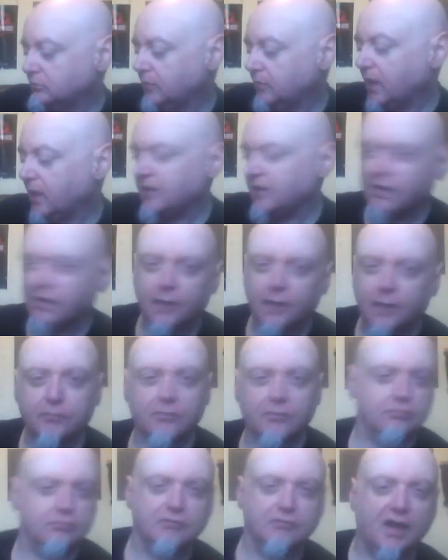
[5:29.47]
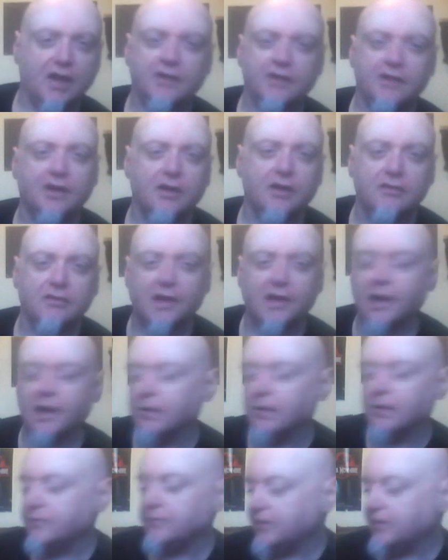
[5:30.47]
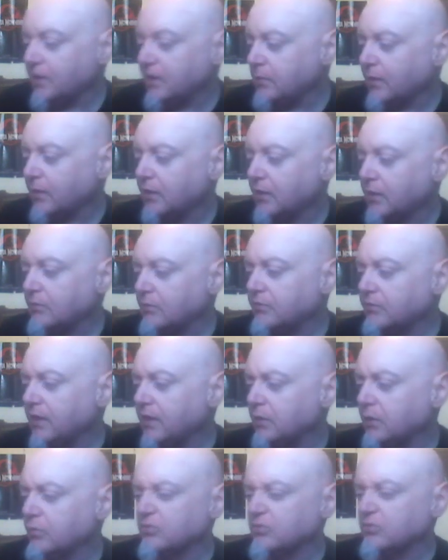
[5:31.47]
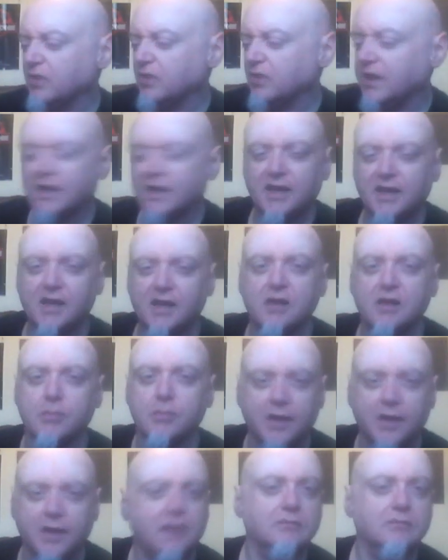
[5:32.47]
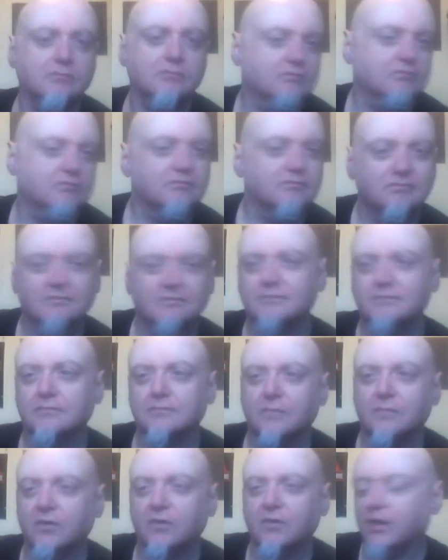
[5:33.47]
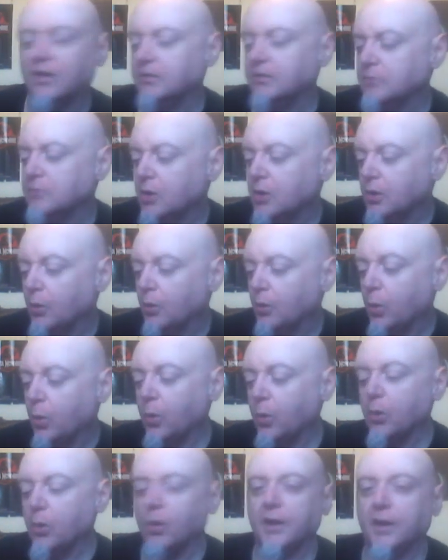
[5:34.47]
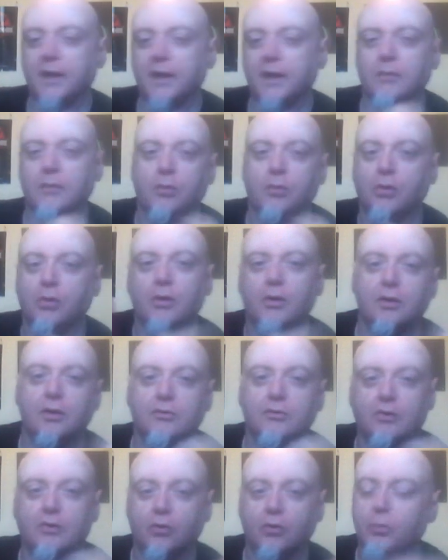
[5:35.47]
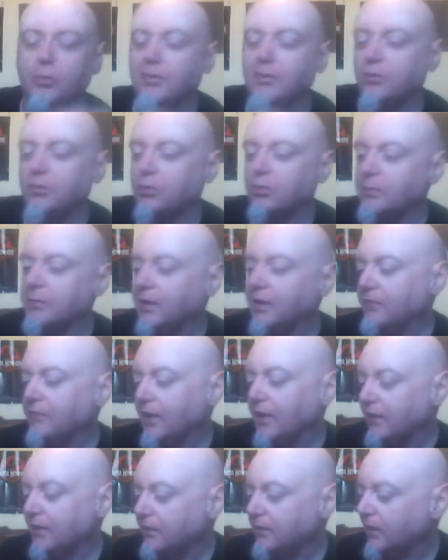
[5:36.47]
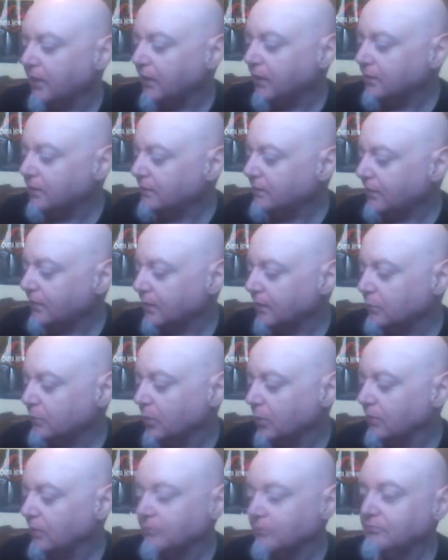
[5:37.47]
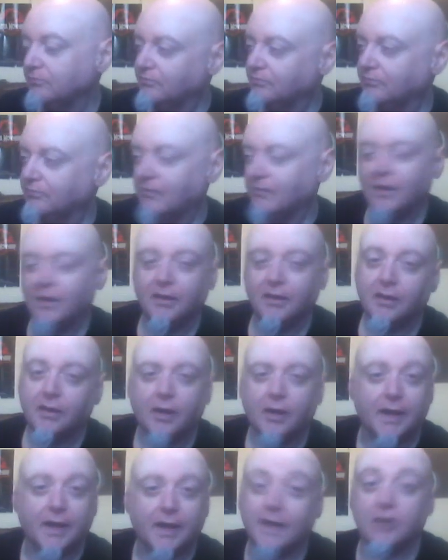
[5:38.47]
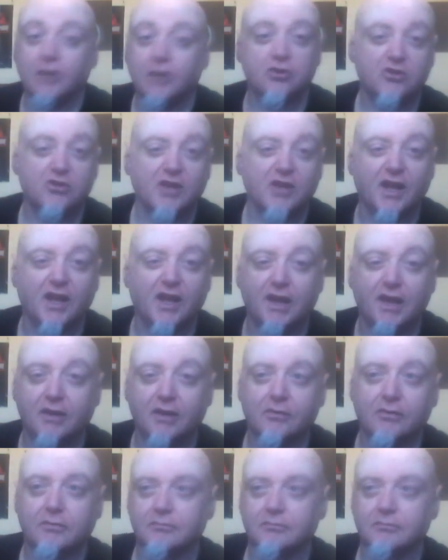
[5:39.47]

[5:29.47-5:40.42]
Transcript: not in time for Valentine's Day, obviously, but I don't think it was really intended to be. It's like, oh, I can't. Oh, I was going to open this with my Valentine. It's like, well, I kind of just did, I guess.